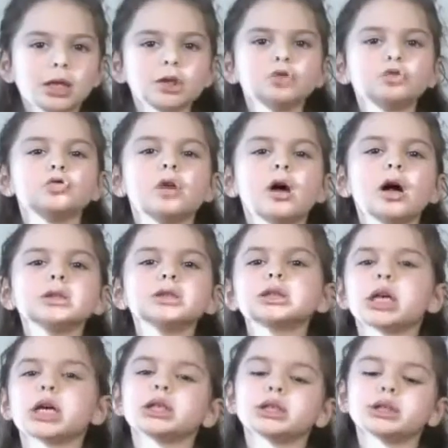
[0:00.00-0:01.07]
Please do
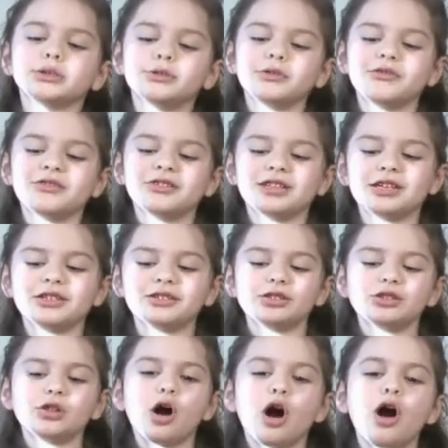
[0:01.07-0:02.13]
not sign the
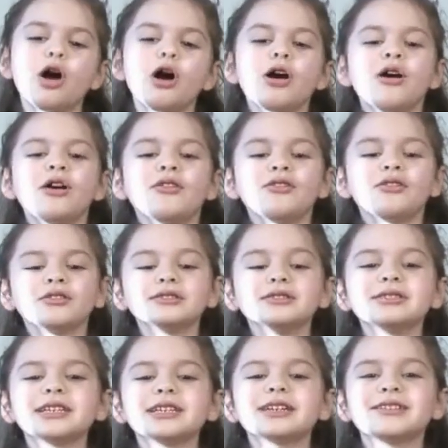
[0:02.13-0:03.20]
euthanasia law
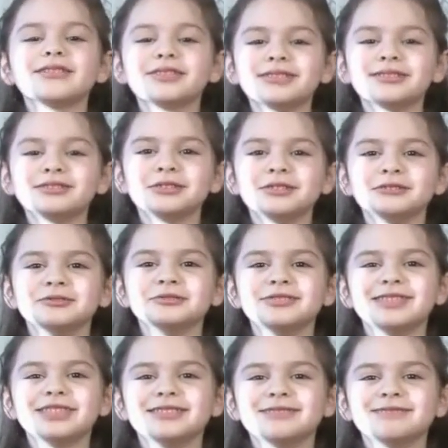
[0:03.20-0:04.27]
for the sake of the
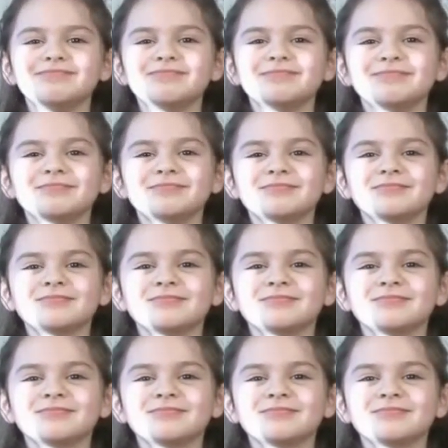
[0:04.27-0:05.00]
children.